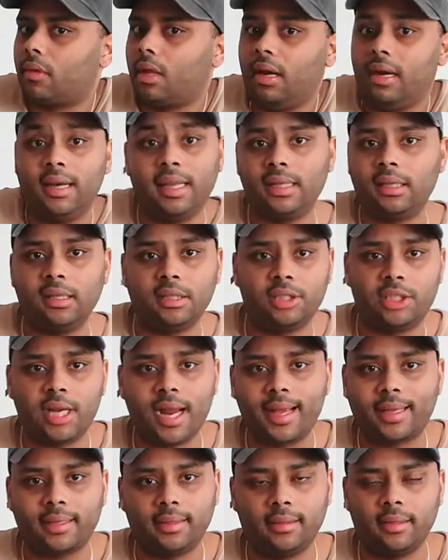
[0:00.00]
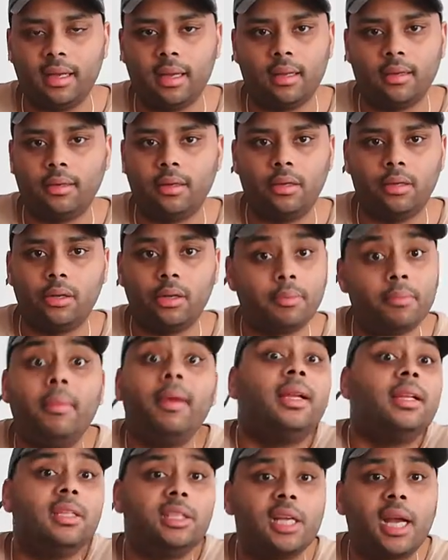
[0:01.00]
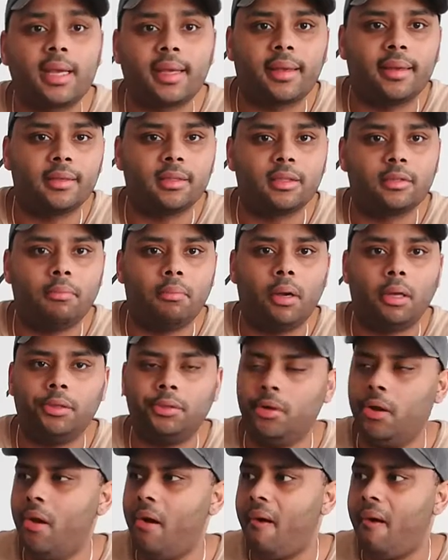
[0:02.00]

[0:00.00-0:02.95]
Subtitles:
little jacket, not many jackets, but